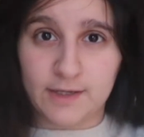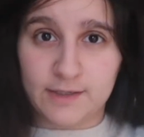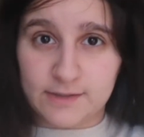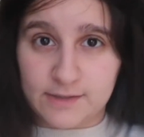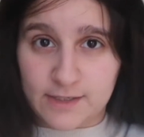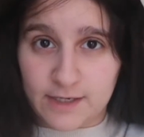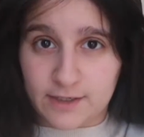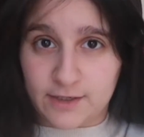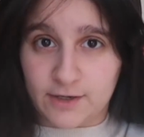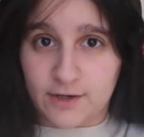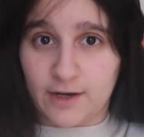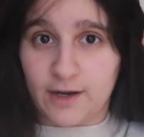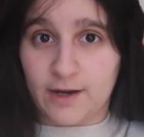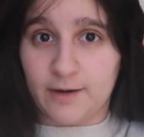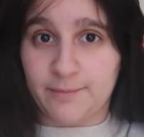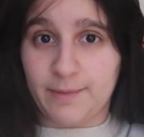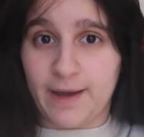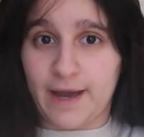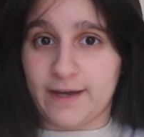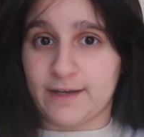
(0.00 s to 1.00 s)
take your hair
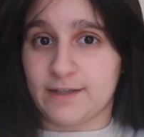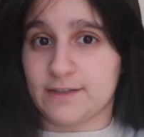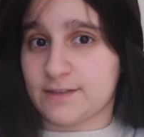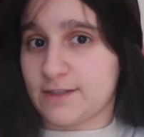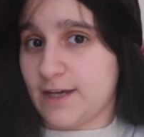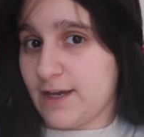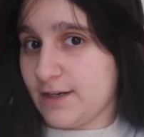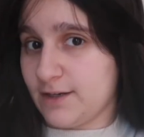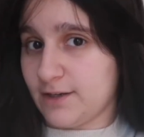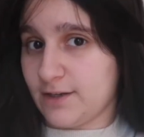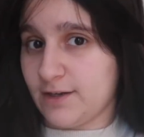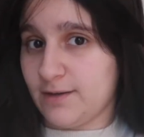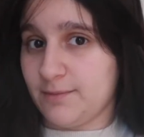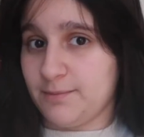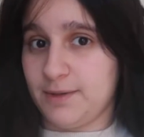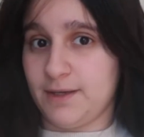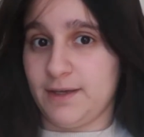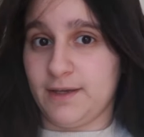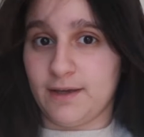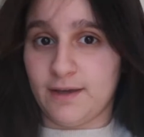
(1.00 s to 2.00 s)
back, it's kind of gonna
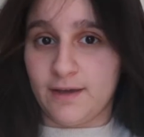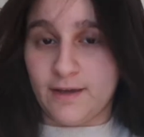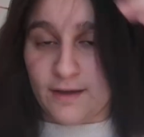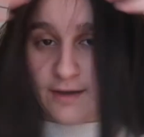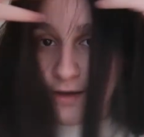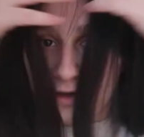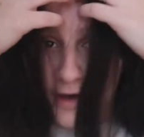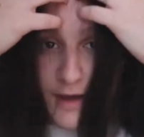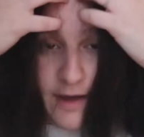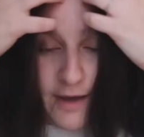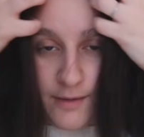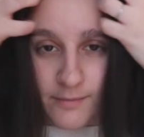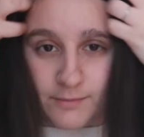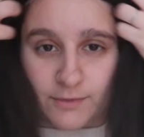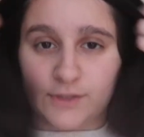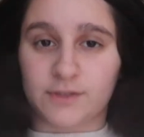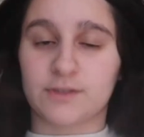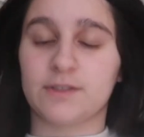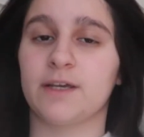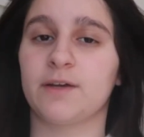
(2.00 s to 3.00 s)
be
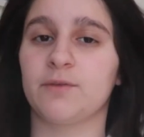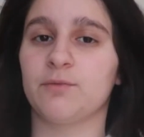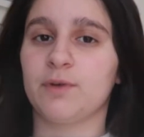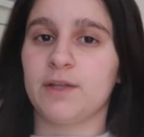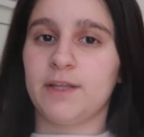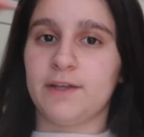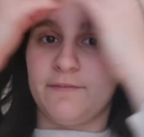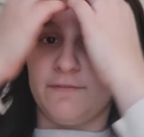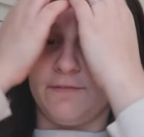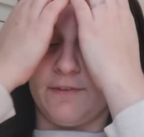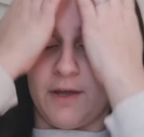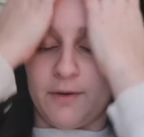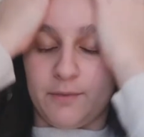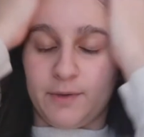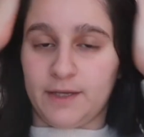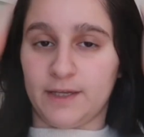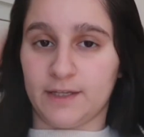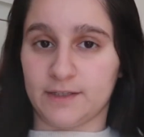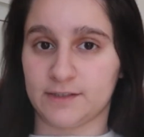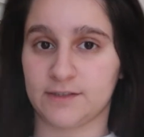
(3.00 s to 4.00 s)
just like really
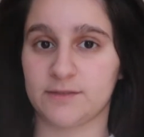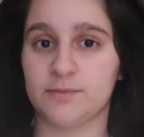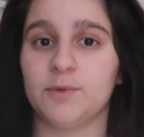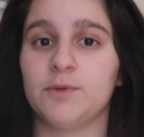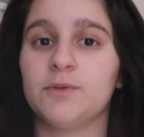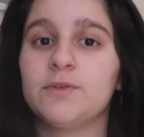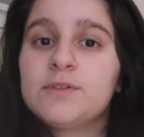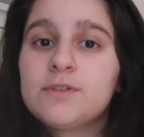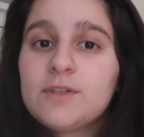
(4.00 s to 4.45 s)
flowy and smooth.